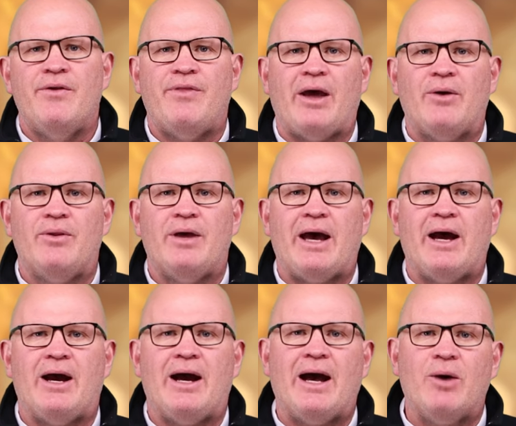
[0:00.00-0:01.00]
that
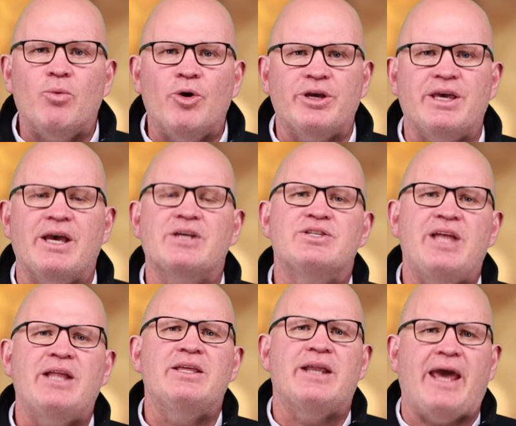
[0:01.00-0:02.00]
are working
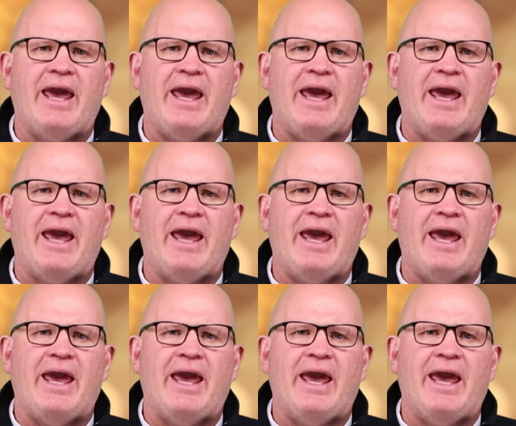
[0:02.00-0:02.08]
extended